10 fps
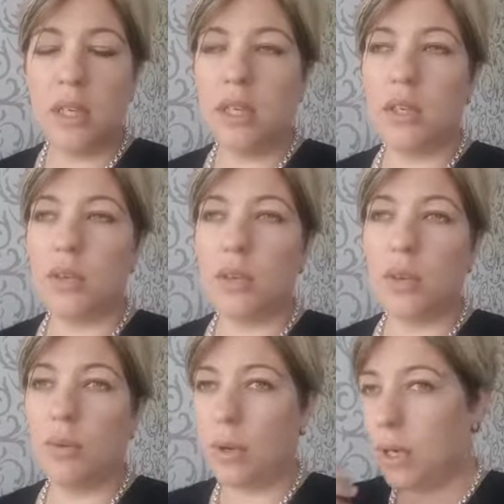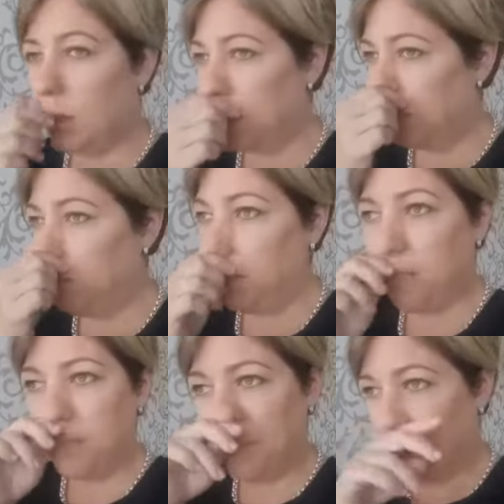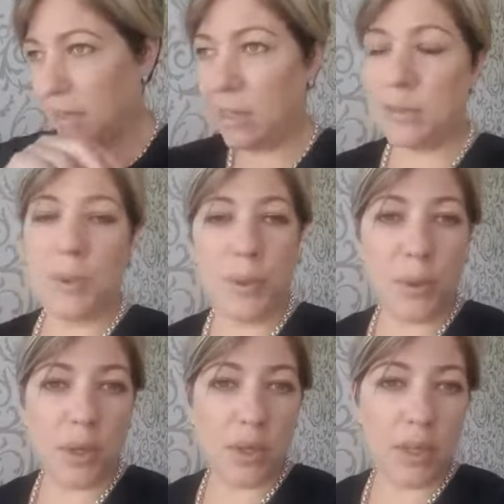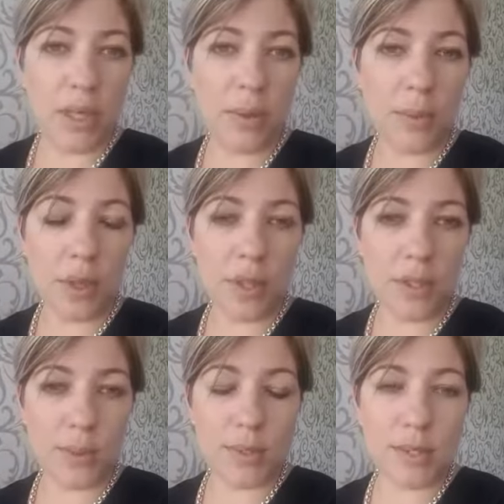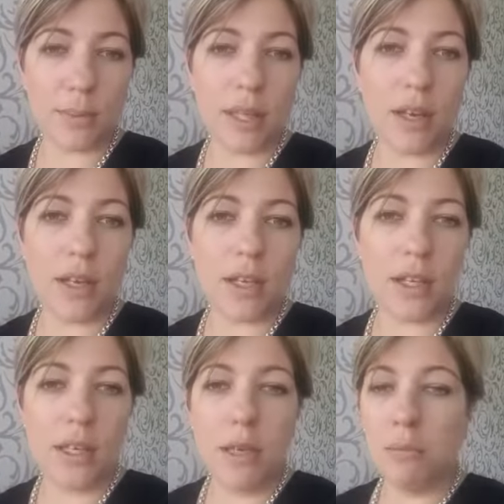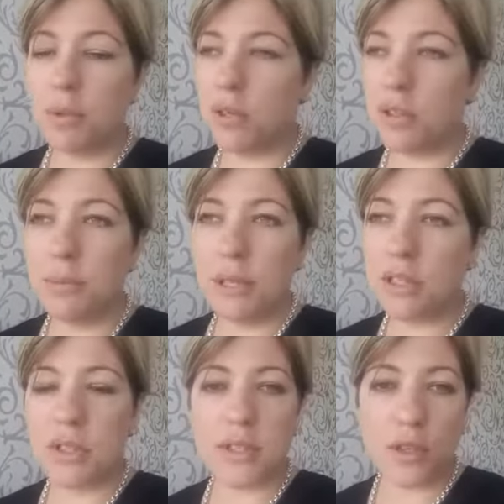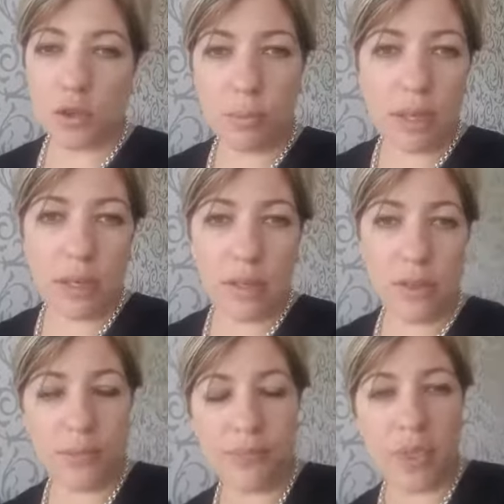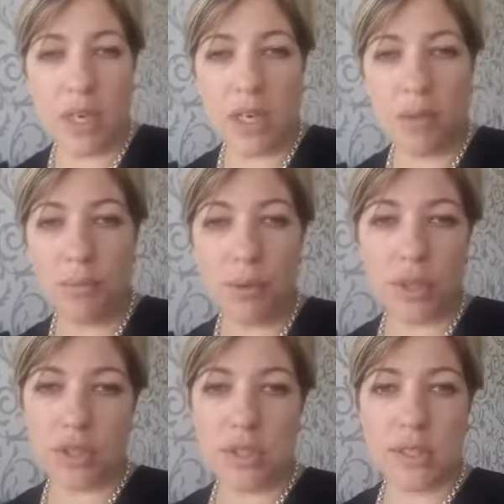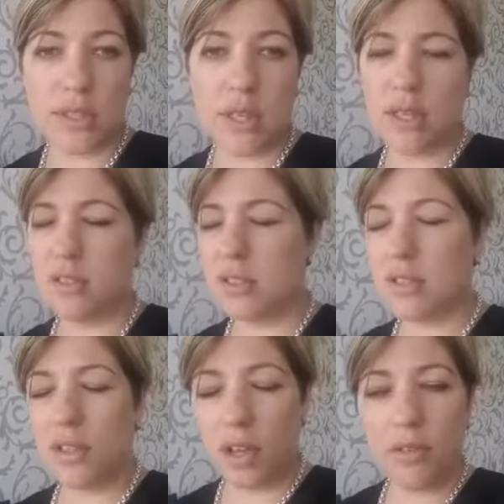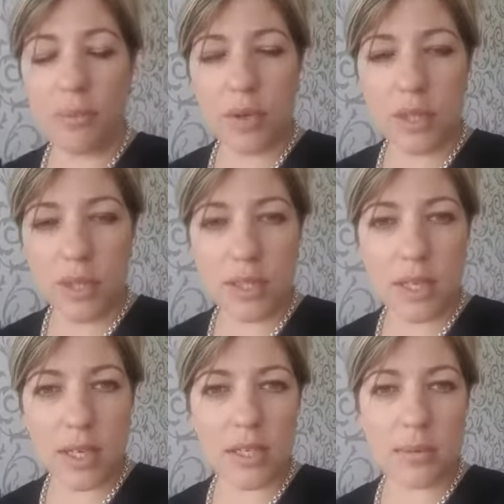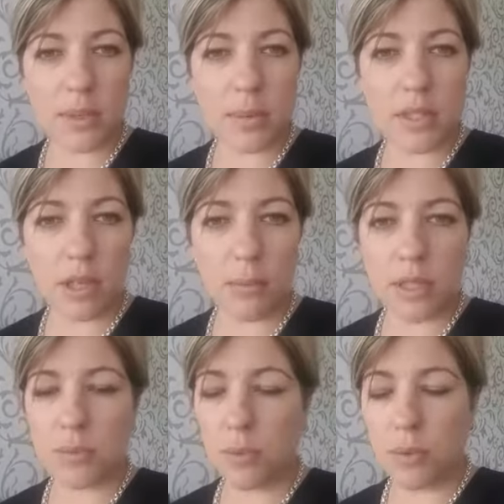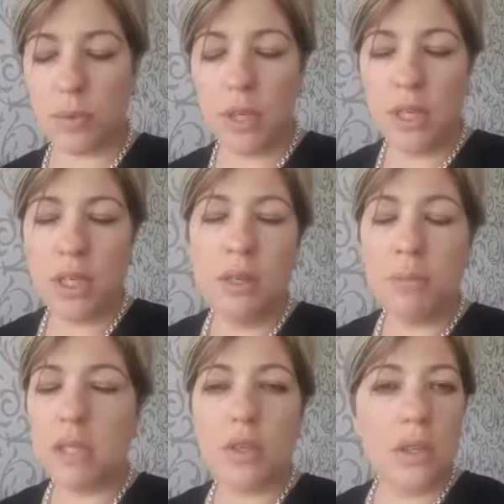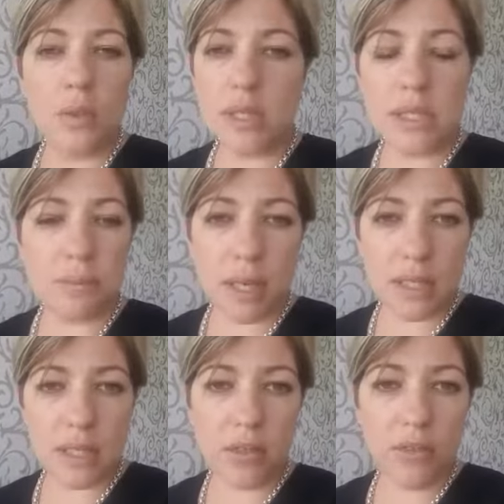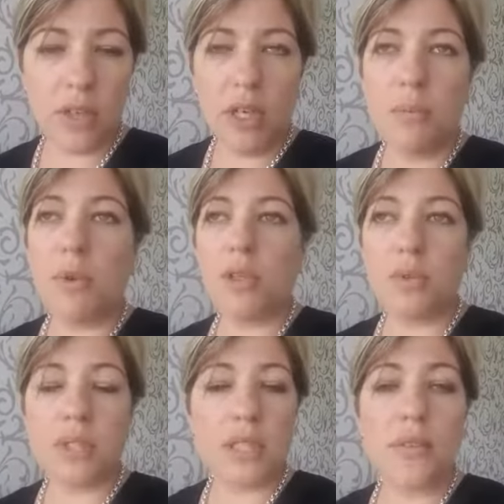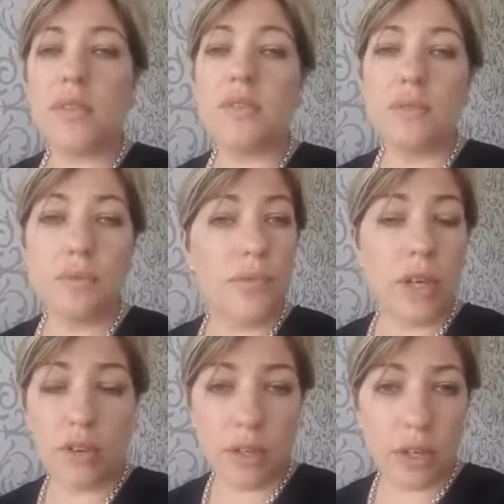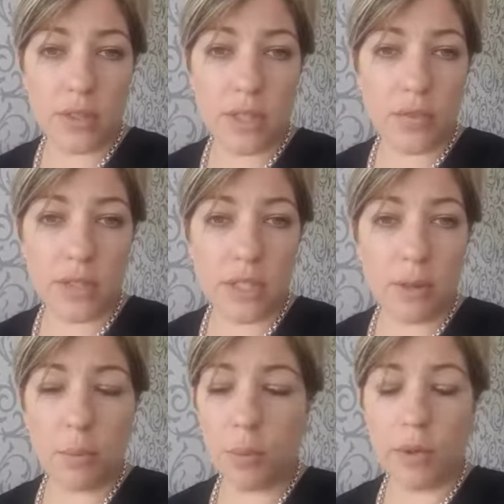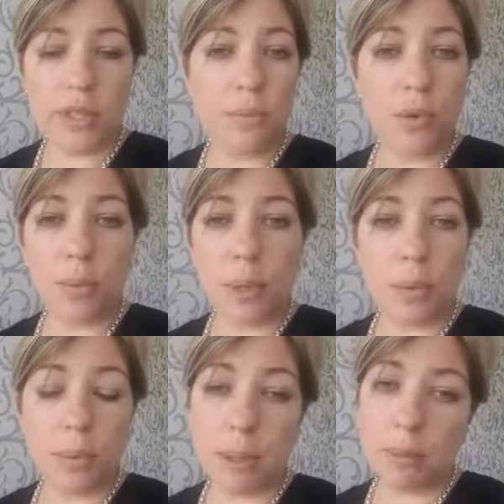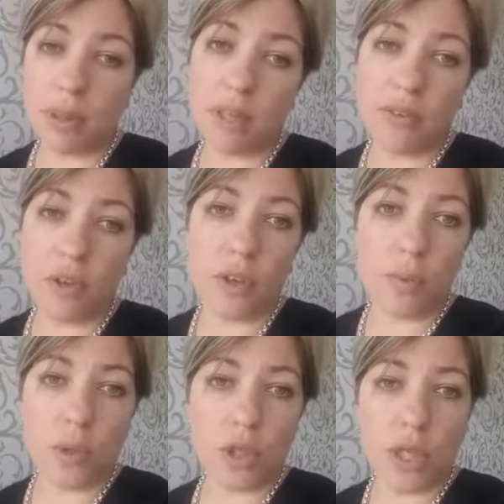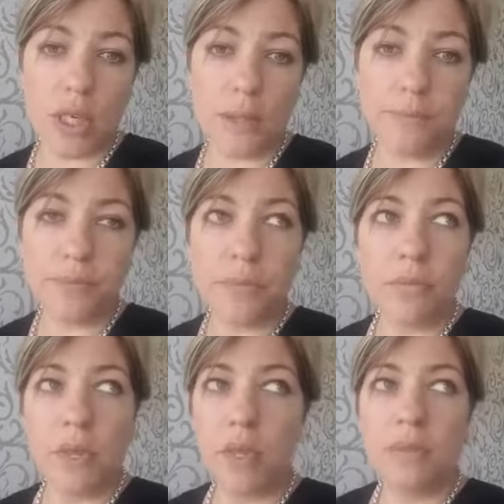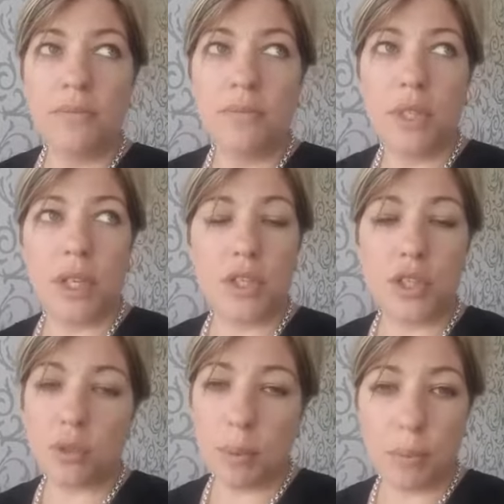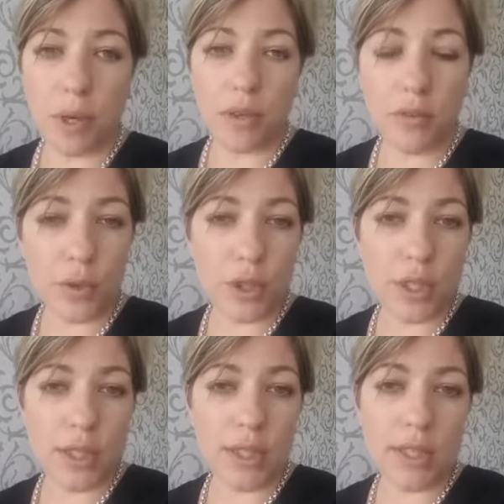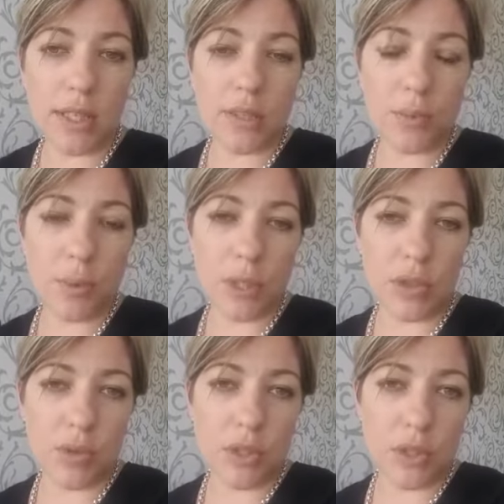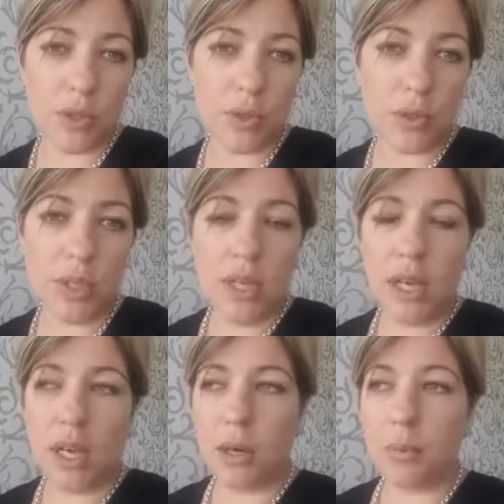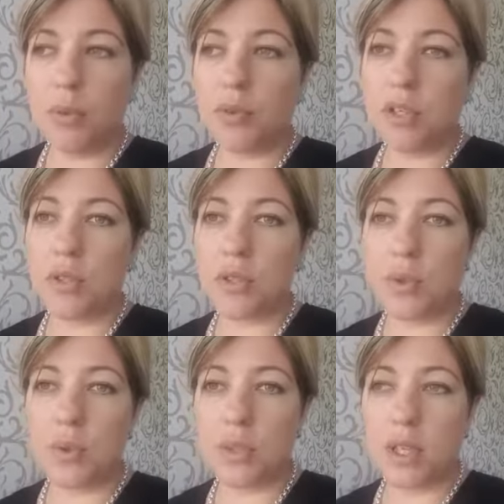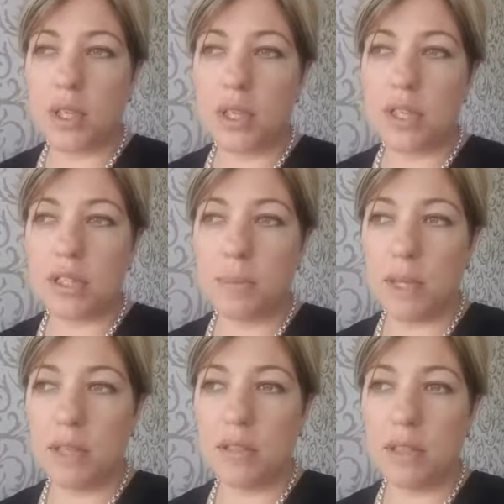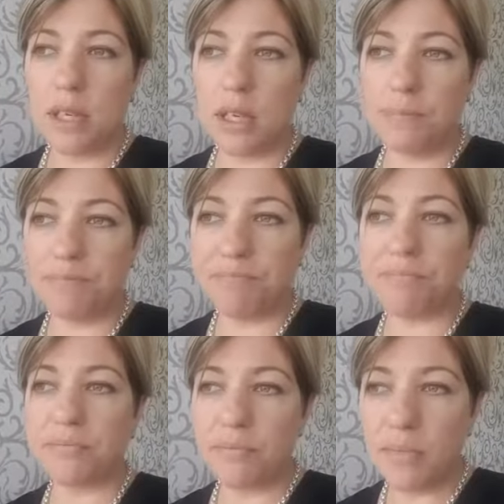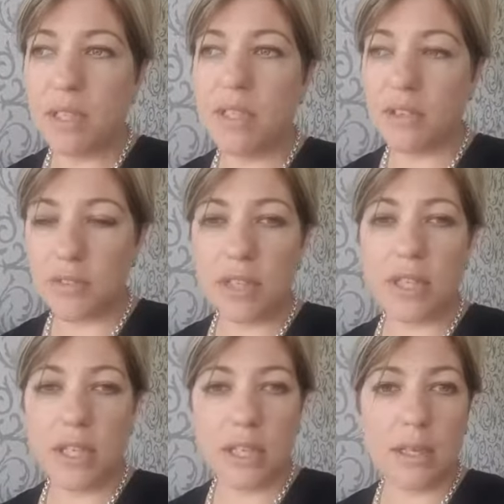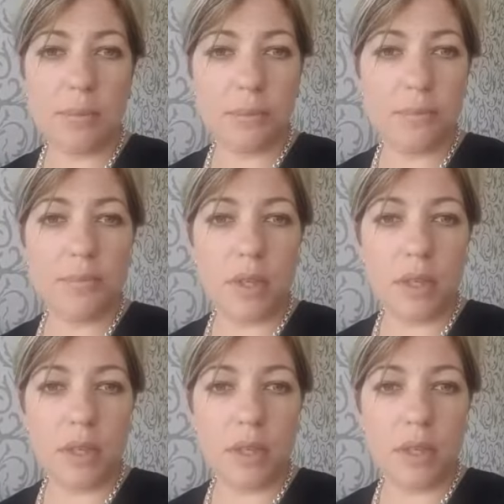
you know, um, as we all know what high schoolers can be like, but not to mention social media um, pressures and just life pressures today seems to be so much more. Mental illness is massive. My daughter suffers very low self-esteem and worries more about what people think of her than what she, you know, she should be proud of who she is, and that's what we're trying to do. Um, with Rachel's course, I think has been um, definitely um,